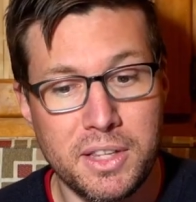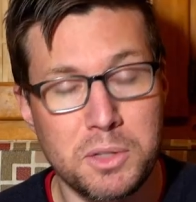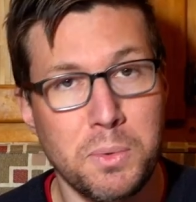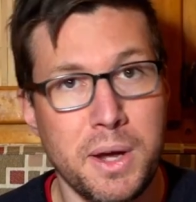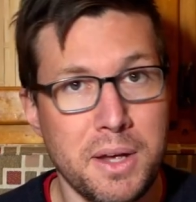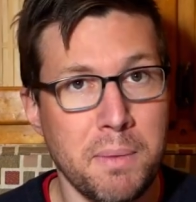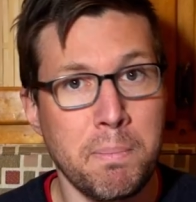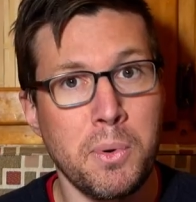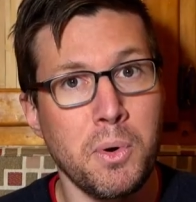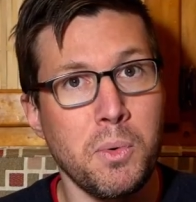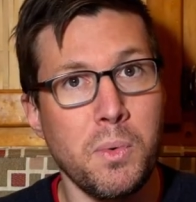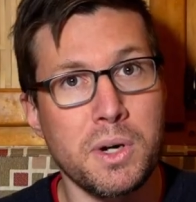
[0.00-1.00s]
That's why you can
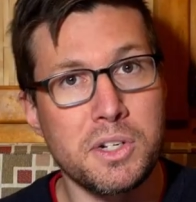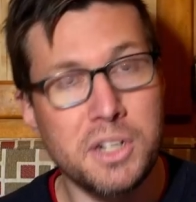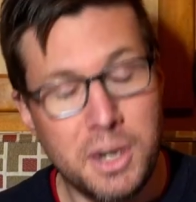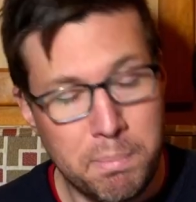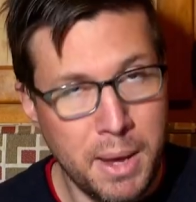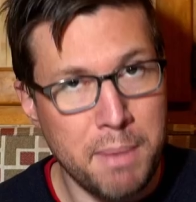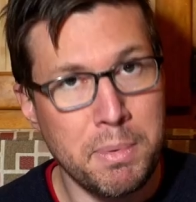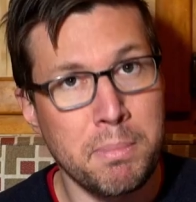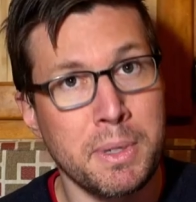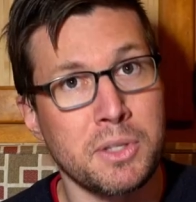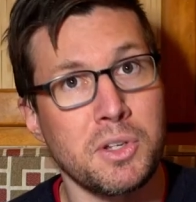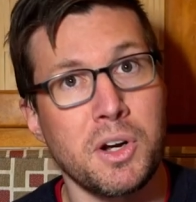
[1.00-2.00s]
pull one sheet of paper,
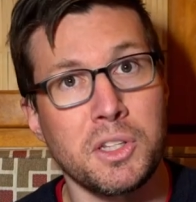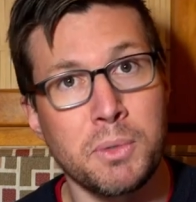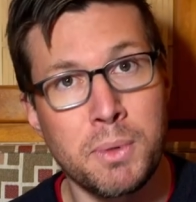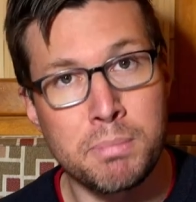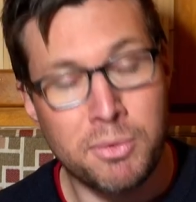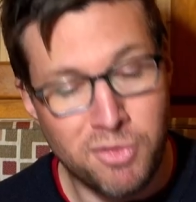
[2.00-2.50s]
but it's hard to rip a